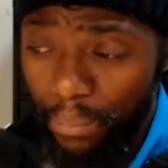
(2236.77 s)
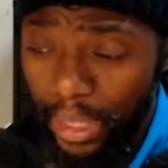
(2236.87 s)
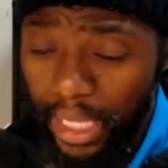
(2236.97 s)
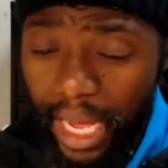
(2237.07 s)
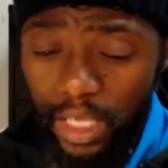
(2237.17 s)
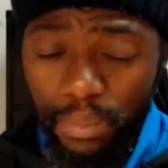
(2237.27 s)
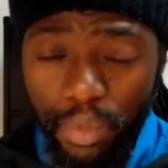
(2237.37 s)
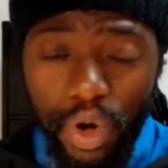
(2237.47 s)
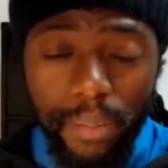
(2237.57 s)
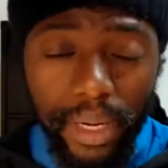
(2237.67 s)
but now it's
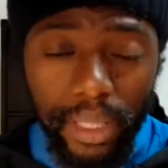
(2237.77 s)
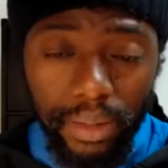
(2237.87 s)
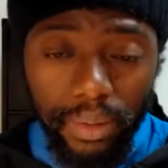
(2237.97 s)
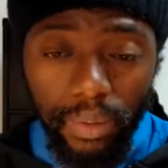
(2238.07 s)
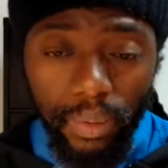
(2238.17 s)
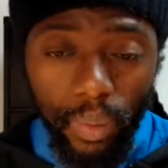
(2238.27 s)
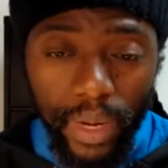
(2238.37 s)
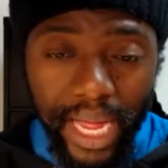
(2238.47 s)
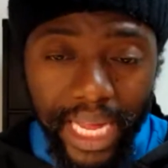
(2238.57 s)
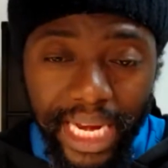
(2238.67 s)
more about
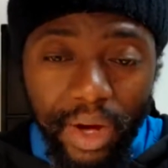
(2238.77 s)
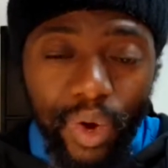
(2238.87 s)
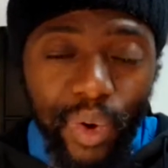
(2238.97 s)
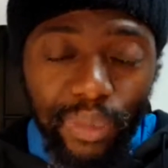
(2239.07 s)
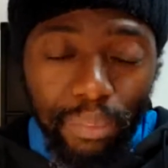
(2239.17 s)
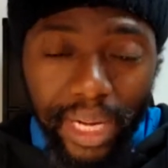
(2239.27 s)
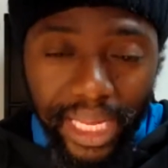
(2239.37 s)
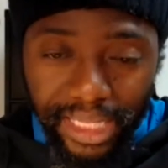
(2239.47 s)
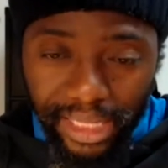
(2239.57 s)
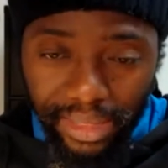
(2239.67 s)
we are in our own
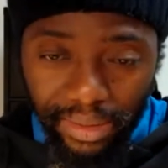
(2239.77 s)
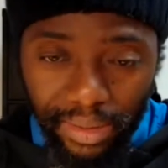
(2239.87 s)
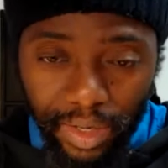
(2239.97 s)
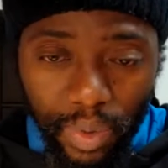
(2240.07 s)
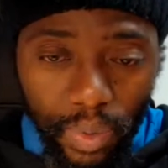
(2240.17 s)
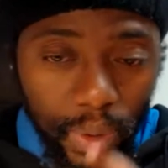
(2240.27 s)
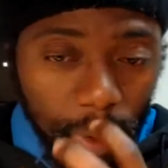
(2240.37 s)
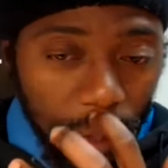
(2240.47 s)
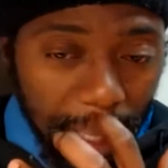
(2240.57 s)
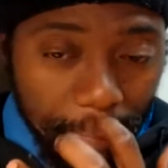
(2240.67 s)
place. We're
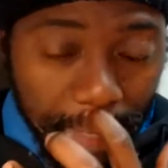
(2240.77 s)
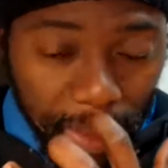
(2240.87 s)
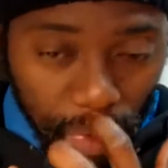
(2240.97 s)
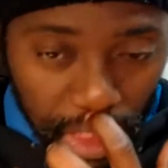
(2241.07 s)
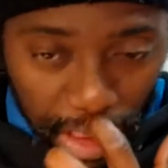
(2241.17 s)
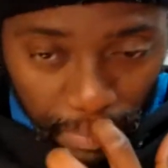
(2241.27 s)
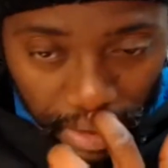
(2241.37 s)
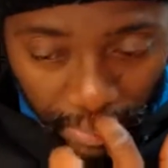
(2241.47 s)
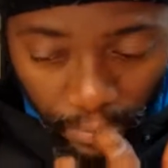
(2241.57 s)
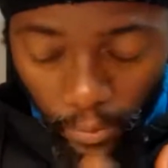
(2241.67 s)
not going to mix with these
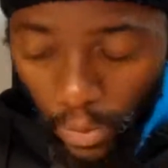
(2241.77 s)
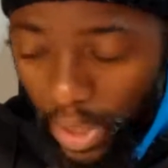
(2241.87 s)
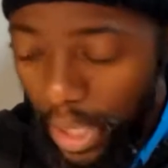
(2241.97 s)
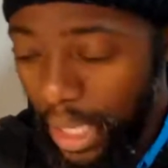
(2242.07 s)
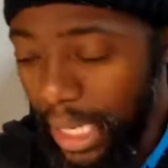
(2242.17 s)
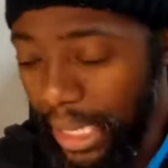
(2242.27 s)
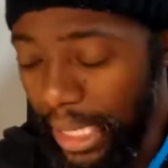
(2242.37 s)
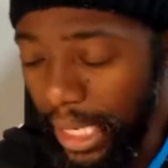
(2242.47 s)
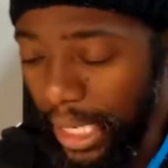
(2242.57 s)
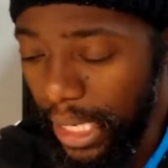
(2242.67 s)
people. And
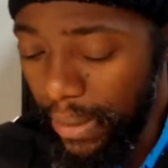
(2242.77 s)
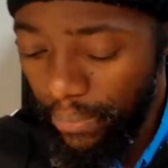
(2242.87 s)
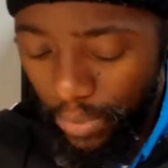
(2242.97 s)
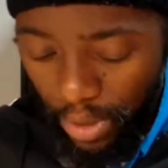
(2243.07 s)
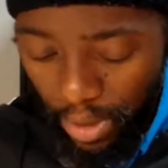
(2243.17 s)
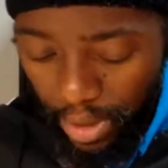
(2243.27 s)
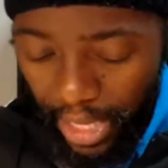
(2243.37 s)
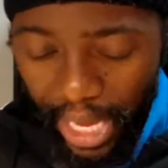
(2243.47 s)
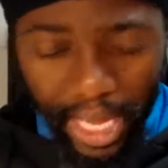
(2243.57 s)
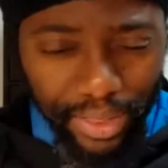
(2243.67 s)
then
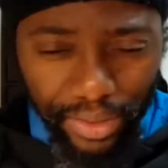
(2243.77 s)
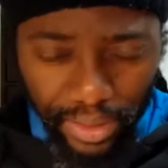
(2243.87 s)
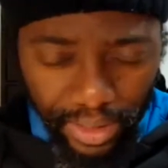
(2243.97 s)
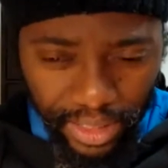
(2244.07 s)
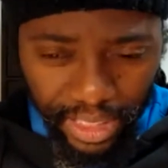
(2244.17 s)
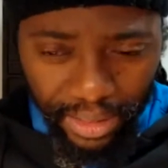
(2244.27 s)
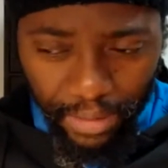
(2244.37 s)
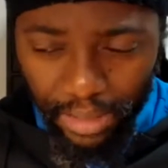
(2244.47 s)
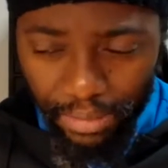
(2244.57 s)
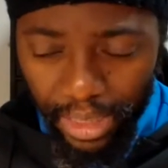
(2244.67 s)
the health system
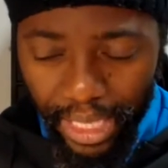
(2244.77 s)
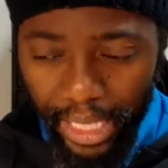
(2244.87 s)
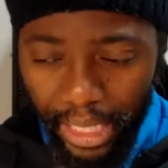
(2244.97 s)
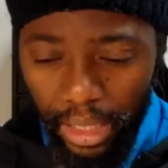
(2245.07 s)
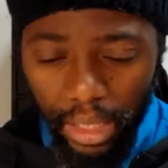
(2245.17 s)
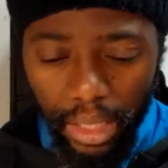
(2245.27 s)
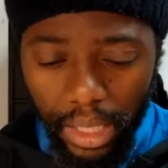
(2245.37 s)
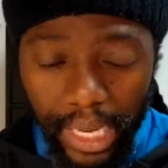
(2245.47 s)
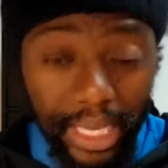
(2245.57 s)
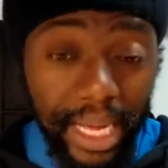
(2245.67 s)
has been like
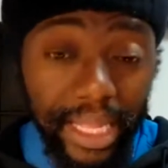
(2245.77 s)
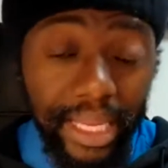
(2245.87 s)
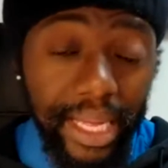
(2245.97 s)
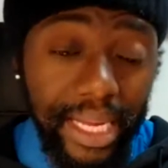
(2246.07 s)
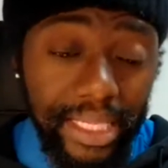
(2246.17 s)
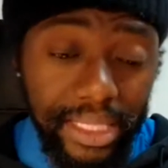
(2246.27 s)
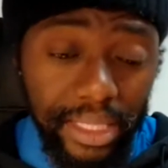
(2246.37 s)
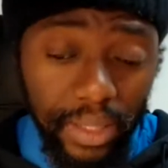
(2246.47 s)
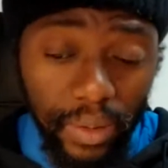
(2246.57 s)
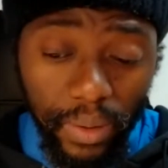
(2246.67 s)
another case.